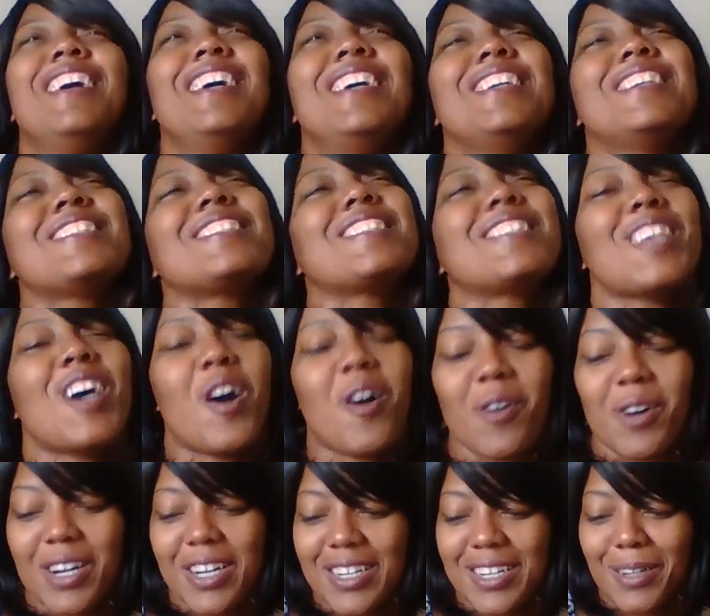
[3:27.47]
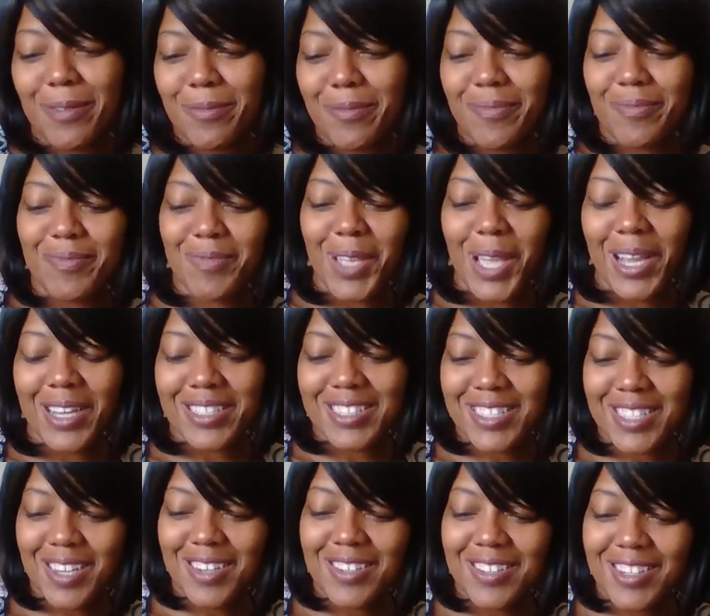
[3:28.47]
So yeah.
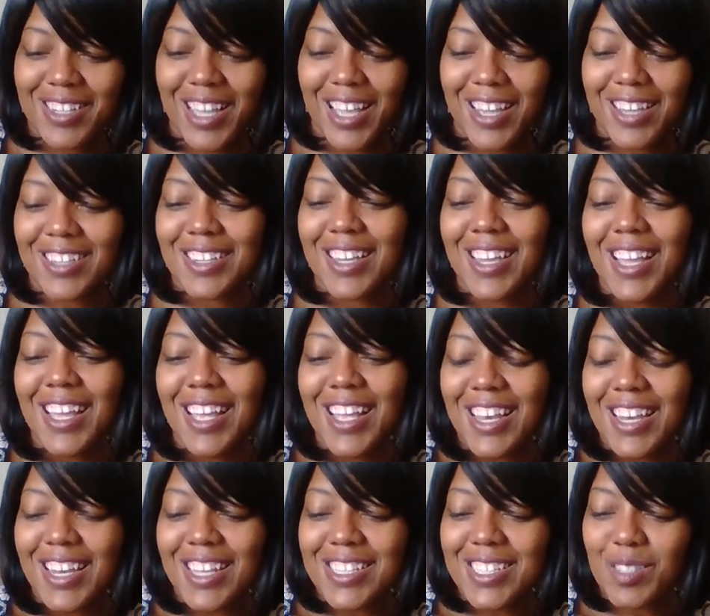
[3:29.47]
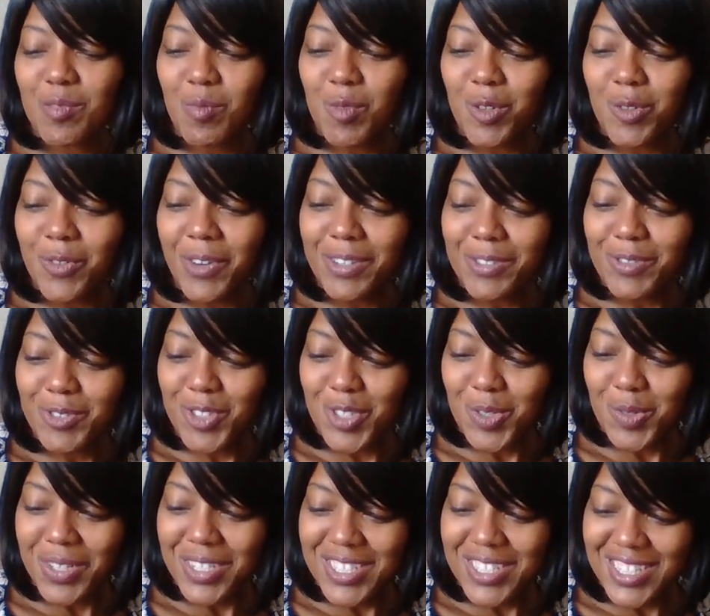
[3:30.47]
So okay, let's move on
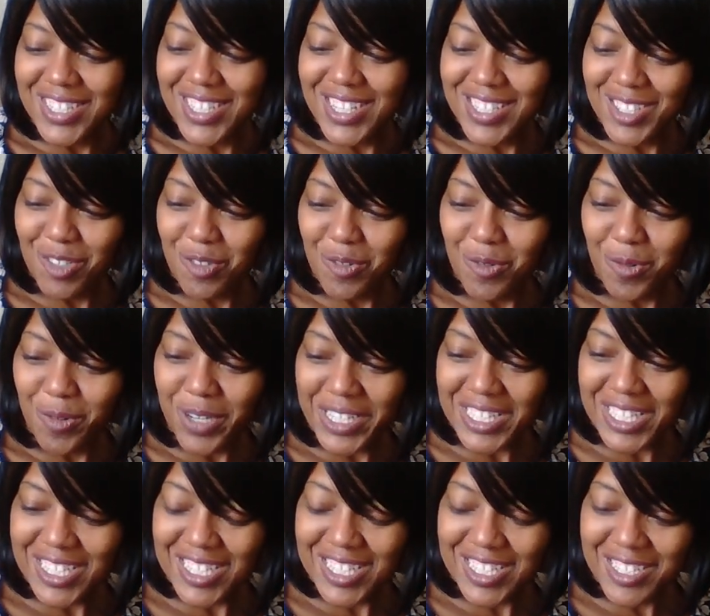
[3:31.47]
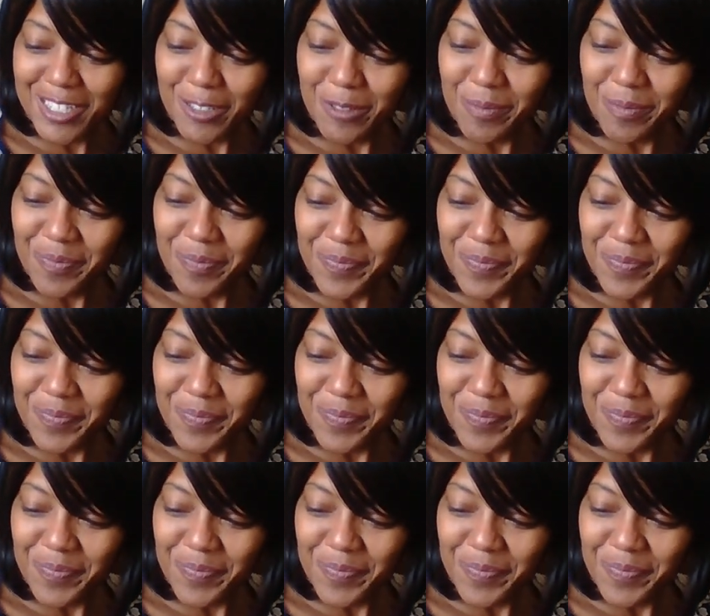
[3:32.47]
to another question.